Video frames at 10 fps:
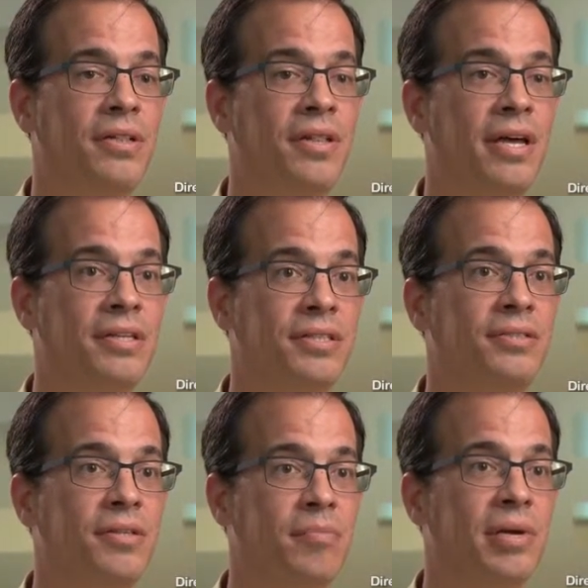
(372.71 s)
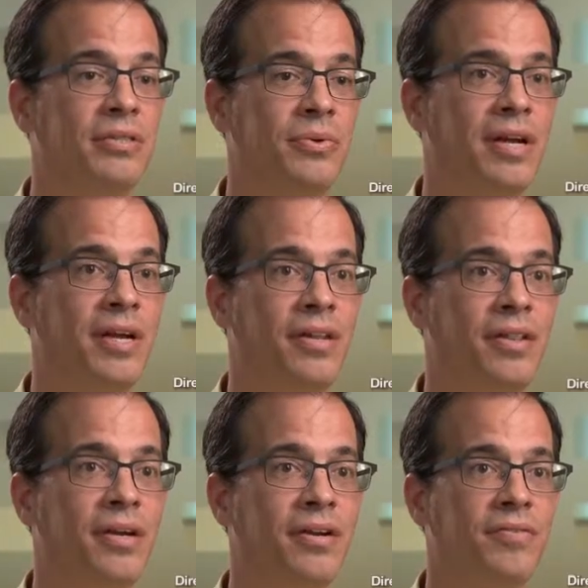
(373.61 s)
that is the best way I can
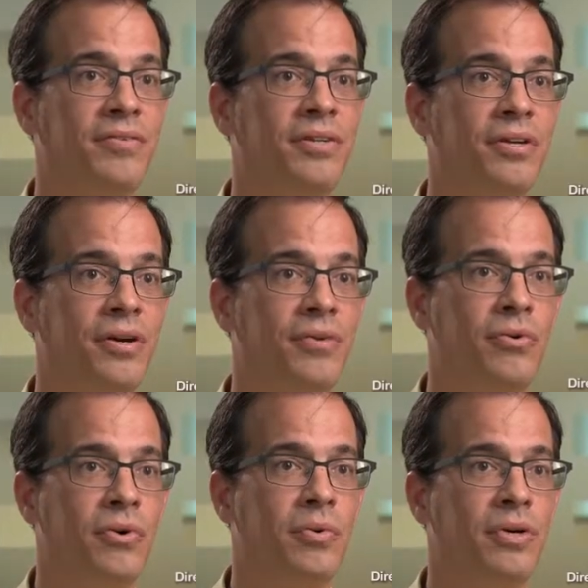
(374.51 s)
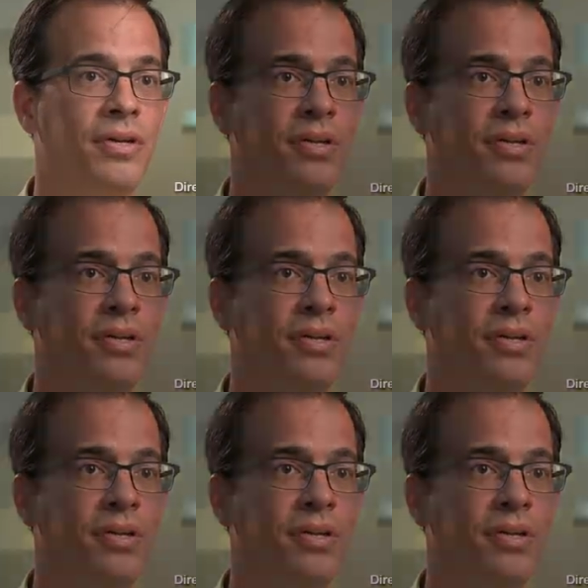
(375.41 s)
think of to go forward.